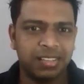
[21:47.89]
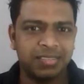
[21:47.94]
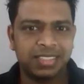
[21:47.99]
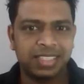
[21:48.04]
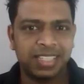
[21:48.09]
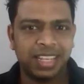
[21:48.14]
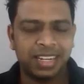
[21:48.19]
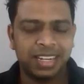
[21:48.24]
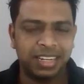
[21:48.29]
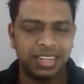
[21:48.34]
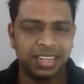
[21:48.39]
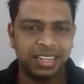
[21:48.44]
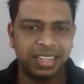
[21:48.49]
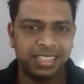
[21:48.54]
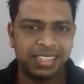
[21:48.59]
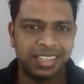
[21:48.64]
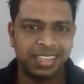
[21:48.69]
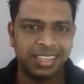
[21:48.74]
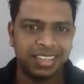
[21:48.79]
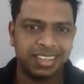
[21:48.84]

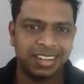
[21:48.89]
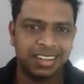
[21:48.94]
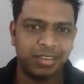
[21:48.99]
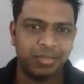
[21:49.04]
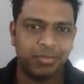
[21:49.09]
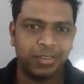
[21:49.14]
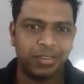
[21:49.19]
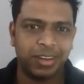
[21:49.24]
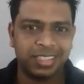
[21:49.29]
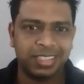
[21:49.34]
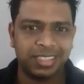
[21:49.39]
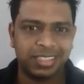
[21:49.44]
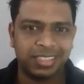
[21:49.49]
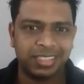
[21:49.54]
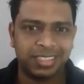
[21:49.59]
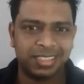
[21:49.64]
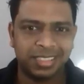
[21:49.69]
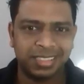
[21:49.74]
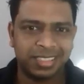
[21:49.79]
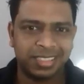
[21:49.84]
Suddenly, Jagan
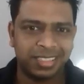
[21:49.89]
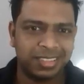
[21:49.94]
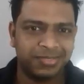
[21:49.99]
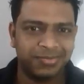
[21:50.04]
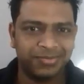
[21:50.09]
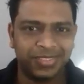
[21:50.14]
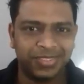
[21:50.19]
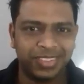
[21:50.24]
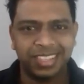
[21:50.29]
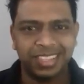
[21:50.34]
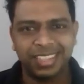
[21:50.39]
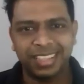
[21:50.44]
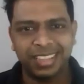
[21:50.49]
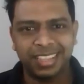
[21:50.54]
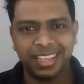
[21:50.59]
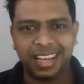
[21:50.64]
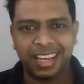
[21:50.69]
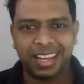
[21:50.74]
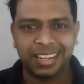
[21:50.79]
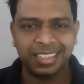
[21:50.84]
reflects in
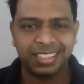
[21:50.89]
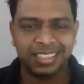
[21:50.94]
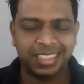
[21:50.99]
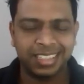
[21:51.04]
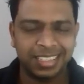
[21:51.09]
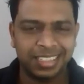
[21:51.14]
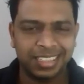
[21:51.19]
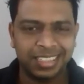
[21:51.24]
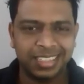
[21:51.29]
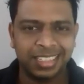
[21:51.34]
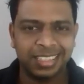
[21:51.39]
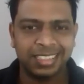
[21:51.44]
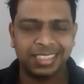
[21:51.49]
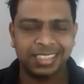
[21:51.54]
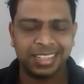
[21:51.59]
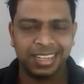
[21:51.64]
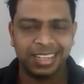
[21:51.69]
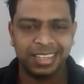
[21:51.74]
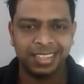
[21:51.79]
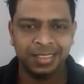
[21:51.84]
the current
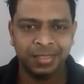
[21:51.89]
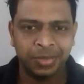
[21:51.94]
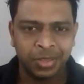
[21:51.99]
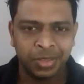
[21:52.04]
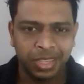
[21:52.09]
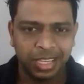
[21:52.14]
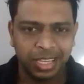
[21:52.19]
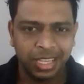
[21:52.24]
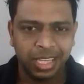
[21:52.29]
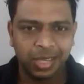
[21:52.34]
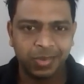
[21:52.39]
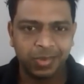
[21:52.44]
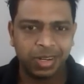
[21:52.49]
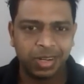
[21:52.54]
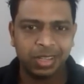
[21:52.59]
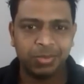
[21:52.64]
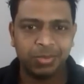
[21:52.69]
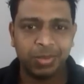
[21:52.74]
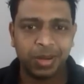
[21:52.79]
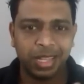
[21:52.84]
context, right?
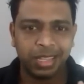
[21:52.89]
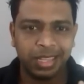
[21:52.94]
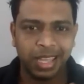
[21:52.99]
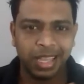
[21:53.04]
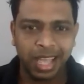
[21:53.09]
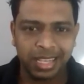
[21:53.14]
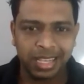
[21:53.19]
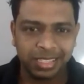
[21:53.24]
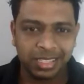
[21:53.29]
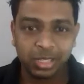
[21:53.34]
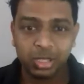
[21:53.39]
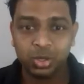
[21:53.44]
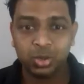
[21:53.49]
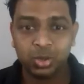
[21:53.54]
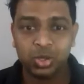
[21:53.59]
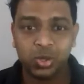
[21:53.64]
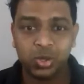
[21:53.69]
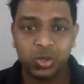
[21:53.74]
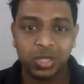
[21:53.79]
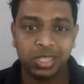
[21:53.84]
Even the brother has
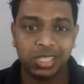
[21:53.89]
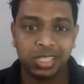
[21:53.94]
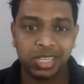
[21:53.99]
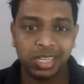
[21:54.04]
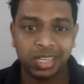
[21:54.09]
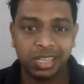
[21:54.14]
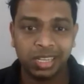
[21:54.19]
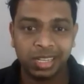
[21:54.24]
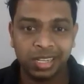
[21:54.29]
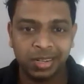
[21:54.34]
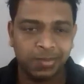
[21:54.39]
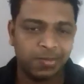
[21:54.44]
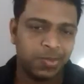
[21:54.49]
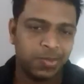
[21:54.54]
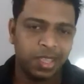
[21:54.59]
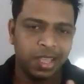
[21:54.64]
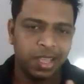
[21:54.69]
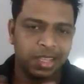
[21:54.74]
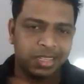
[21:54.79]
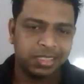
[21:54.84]
issues with Jagan.
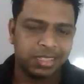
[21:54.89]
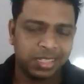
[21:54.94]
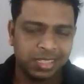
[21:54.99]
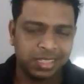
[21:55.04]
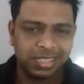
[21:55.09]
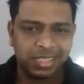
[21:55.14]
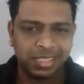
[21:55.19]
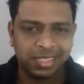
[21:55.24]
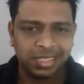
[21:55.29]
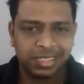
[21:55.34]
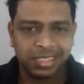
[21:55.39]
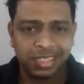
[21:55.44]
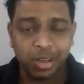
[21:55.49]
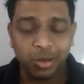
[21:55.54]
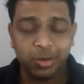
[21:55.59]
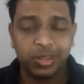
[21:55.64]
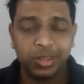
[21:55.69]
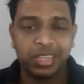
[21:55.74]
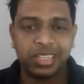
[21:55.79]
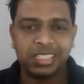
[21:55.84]
Sister
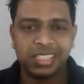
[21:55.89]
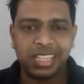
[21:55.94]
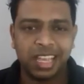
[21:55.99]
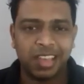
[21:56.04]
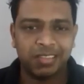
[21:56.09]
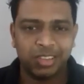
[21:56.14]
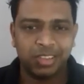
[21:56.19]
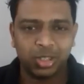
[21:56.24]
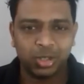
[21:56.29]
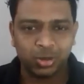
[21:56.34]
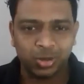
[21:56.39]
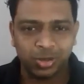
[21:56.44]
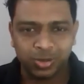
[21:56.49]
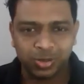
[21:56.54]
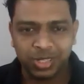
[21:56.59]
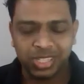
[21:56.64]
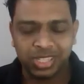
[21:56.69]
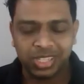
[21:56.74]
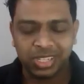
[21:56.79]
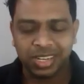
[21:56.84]
nowadays have issues
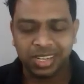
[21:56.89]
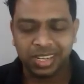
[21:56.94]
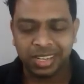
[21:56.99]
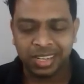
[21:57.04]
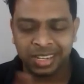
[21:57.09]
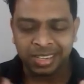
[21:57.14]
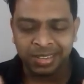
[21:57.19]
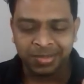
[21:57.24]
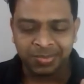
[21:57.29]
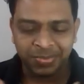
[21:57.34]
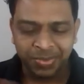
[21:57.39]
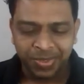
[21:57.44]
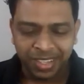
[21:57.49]
with Jagan.